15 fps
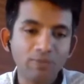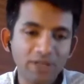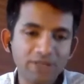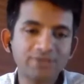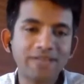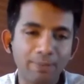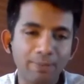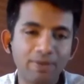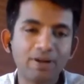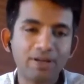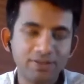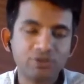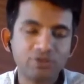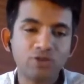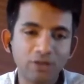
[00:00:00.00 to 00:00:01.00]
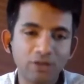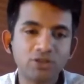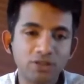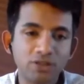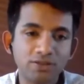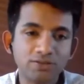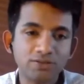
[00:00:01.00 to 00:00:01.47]
these capitalist
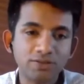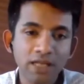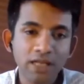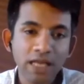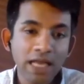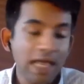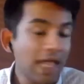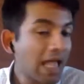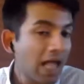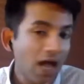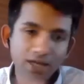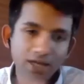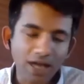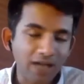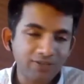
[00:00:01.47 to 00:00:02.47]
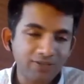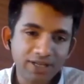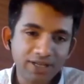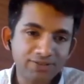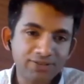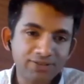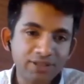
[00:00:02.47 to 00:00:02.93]
structures. A task that
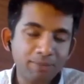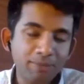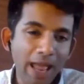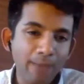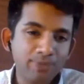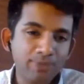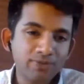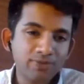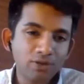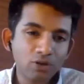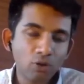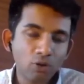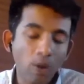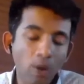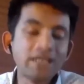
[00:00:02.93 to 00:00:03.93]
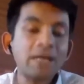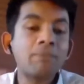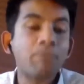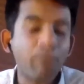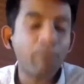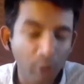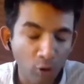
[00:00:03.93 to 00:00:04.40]
is perhaps quite
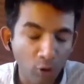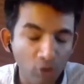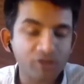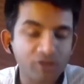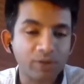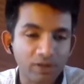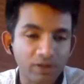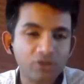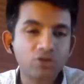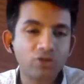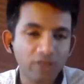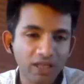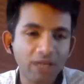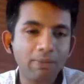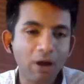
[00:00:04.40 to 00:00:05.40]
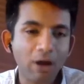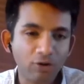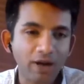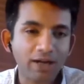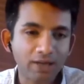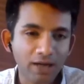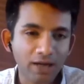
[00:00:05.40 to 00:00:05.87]
implausible to think about
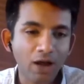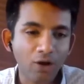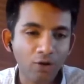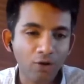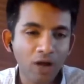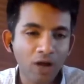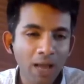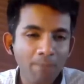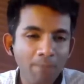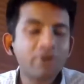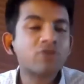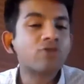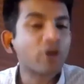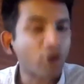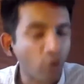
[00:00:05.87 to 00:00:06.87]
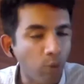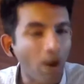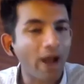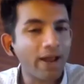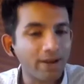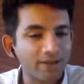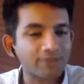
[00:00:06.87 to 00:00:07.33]
right now, but
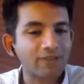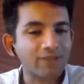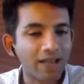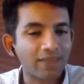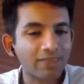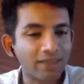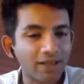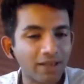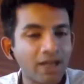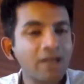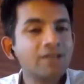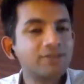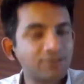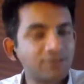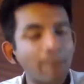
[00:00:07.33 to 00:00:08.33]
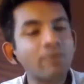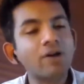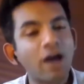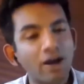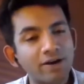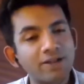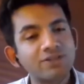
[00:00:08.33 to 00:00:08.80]
requires, I think, some
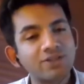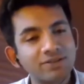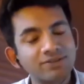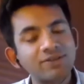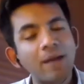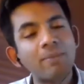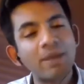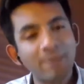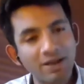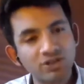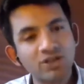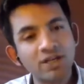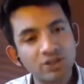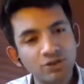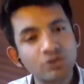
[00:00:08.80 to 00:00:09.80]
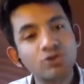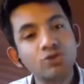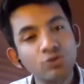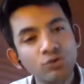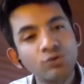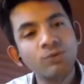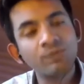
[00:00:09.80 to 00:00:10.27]
courage and some imagination
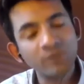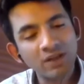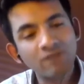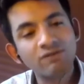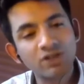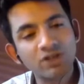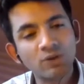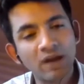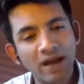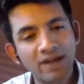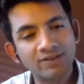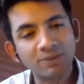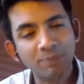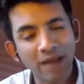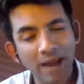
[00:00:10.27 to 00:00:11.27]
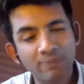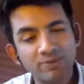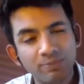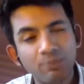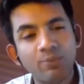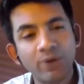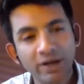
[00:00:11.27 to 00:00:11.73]
to visualize and perhaps
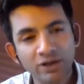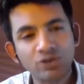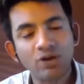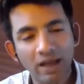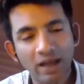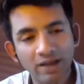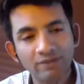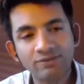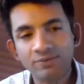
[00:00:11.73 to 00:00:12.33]
bring to life.